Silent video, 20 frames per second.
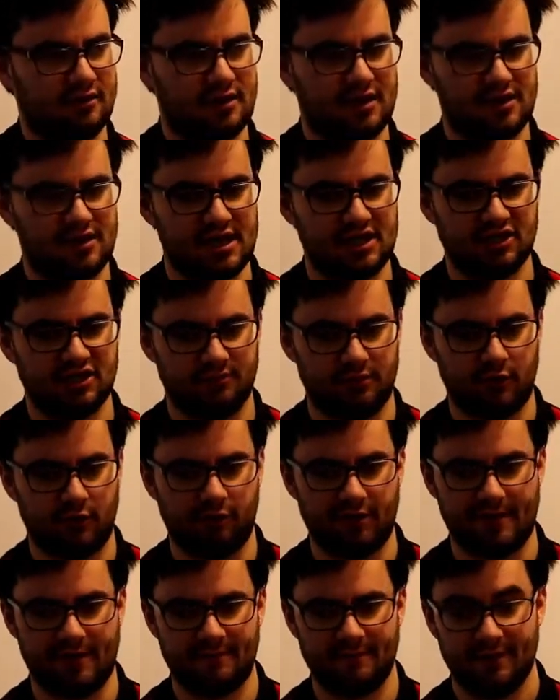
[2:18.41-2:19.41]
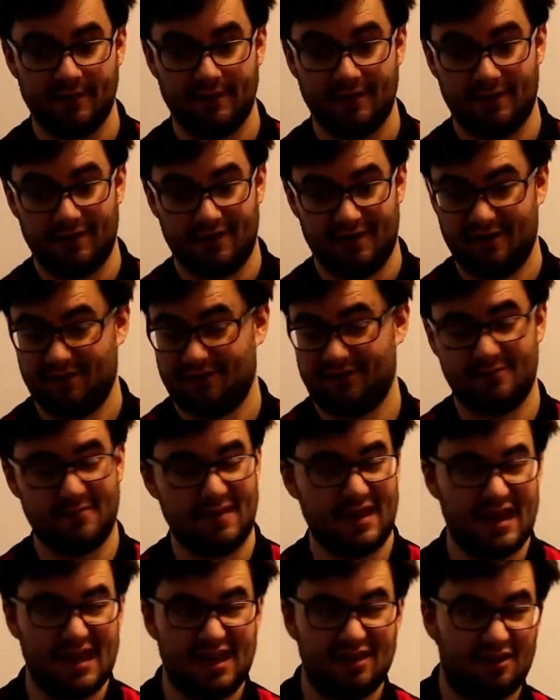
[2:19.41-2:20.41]
accreditation program. For
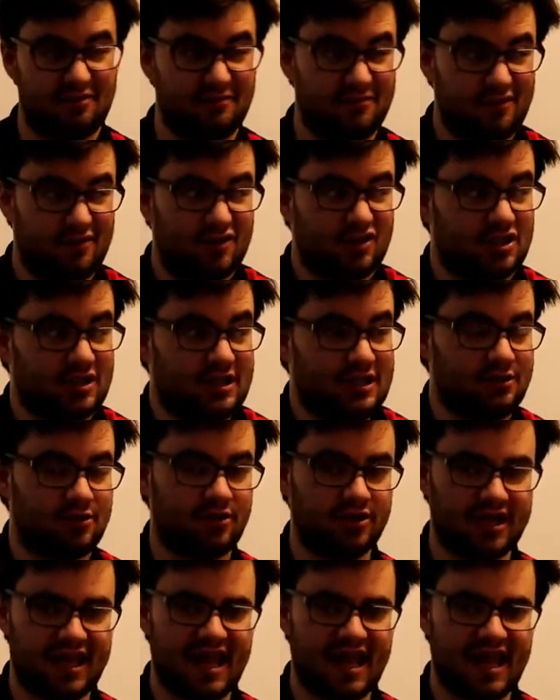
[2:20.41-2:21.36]
me, unfortunately, not the